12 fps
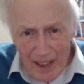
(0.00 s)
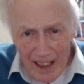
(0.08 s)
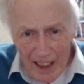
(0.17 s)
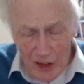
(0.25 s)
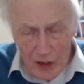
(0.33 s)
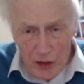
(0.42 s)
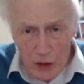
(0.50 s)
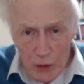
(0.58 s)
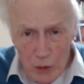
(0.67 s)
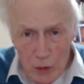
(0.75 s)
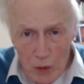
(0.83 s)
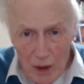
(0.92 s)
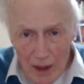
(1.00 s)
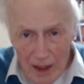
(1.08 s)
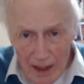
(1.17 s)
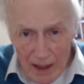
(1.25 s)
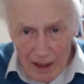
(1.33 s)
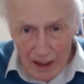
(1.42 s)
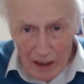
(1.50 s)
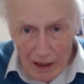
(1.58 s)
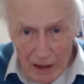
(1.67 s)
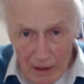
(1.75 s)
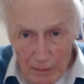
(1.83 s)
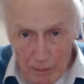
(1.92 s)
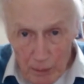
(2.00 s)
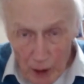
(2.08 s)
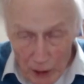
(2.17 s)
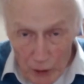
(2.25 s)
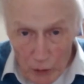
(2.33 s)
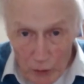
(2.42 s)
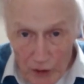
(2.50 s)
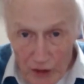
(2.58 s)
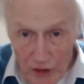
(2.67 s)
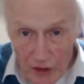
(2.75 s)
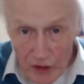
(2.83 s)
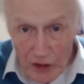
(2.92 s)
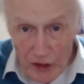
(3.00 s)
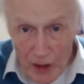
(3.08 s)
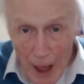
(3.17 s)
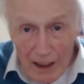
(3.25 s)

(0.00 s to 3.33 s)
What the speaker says: As to particle physics,